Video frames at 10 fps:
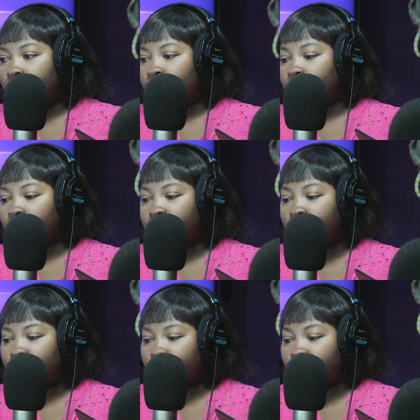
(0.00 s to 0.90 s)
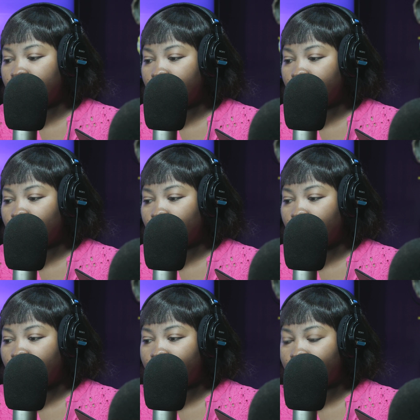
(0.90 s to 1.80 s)
From the regional scene, also
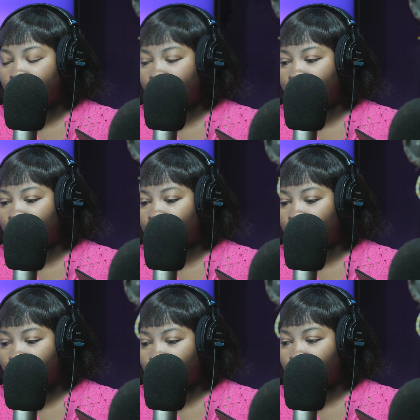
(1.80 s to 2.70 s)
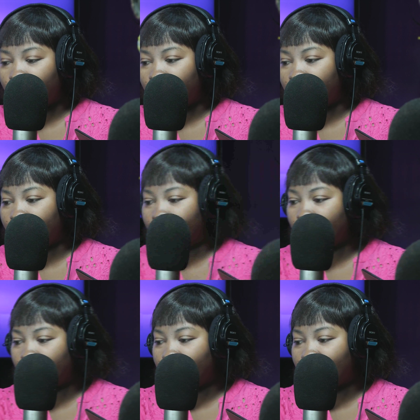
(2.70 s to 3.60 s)
we have one quick one.
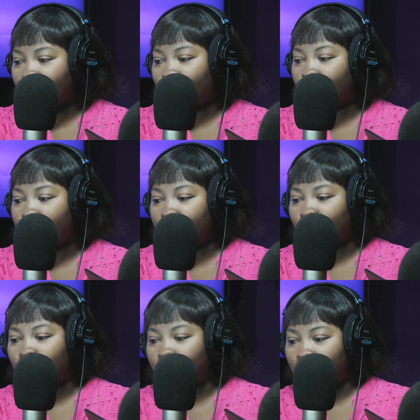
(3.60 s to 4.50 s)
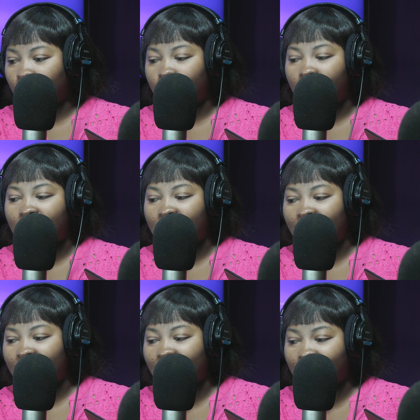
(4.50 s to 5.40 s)
Mama Sarah Obama's home is to be
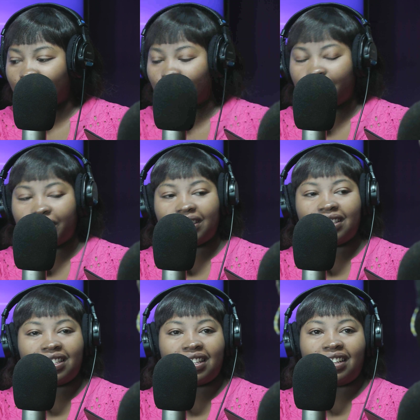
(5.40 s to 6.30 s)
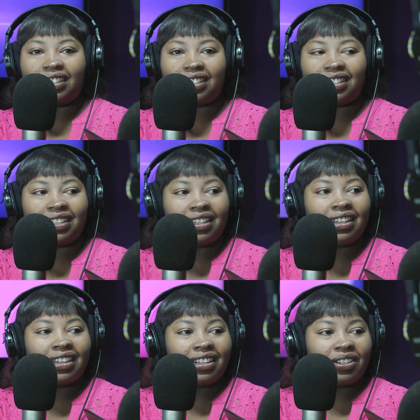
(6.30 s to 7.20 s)
gazetted as a tourist site.
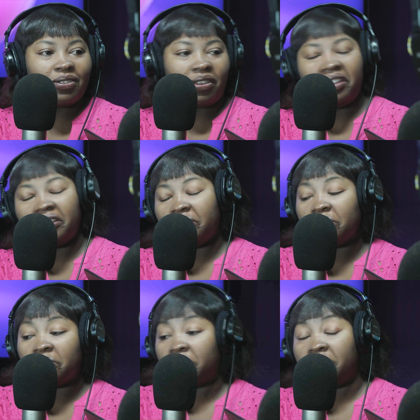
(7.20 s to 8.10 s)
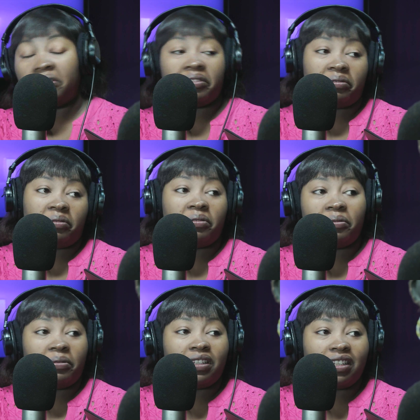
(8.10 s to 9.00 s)
Do you think it should,
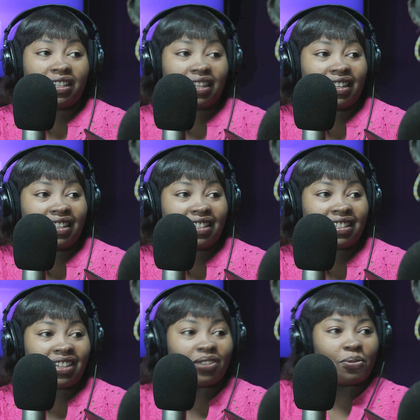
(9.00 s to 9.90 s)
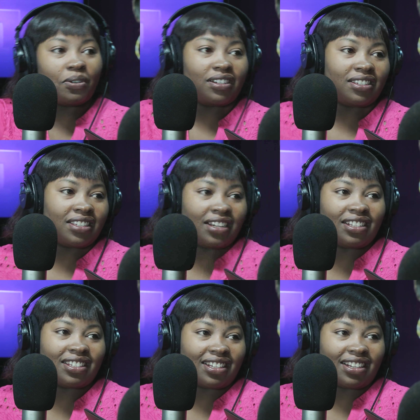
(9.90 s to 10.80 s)
do we need such tourist
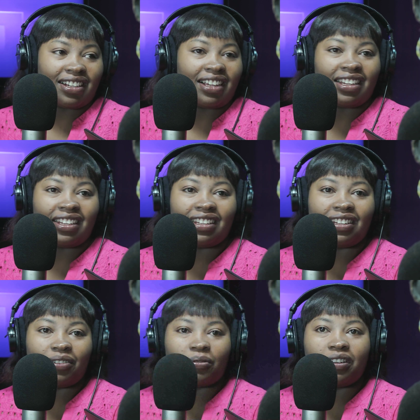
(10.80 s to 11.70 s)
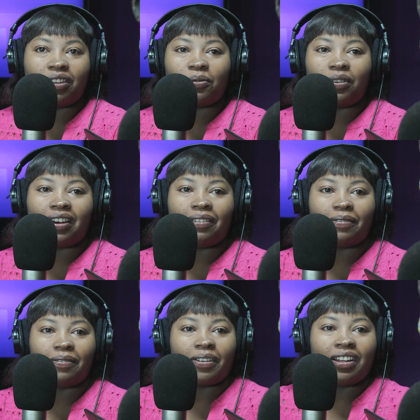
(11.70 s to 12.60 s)
sites? Like in Rwanda, do we
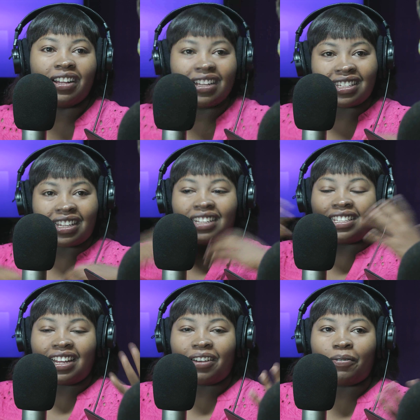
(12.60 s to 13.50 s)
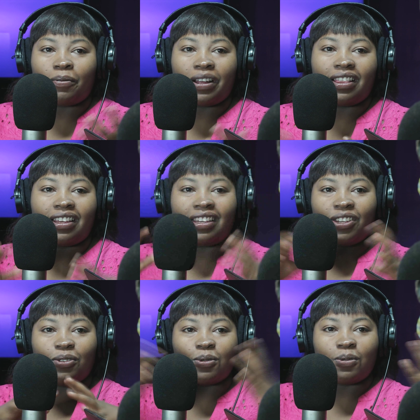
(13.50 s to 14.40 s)
have sites like where the
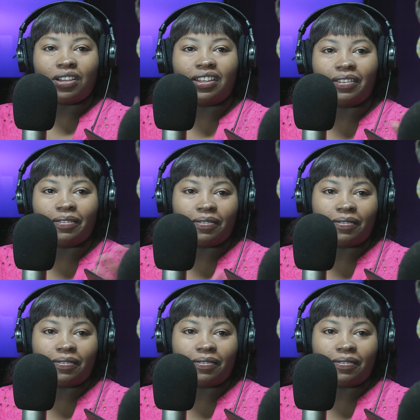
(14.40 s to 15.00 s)
king used to live?